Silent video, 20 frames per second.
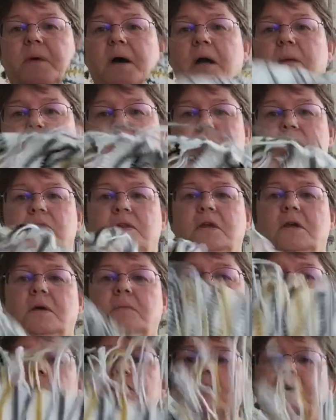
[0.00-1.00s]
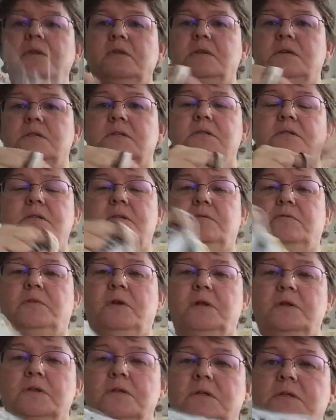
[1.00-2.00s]
a back, but I think I prefer this as the
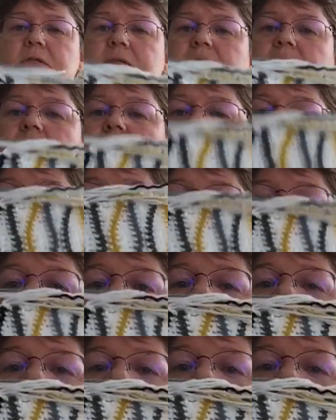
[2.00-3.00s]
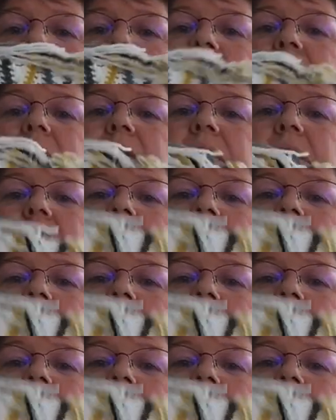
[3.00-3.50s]
front. It's got slightly